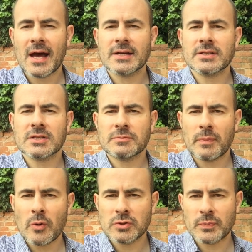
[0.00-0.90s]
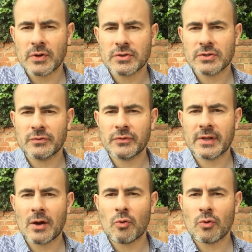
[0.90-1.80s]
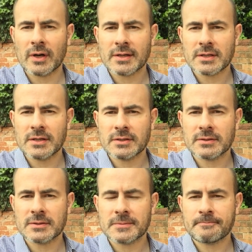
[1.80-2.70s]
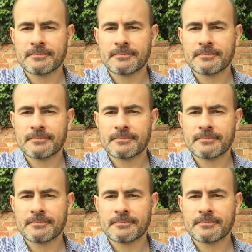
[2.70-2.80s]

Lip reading: as the spokesperson for their organizations.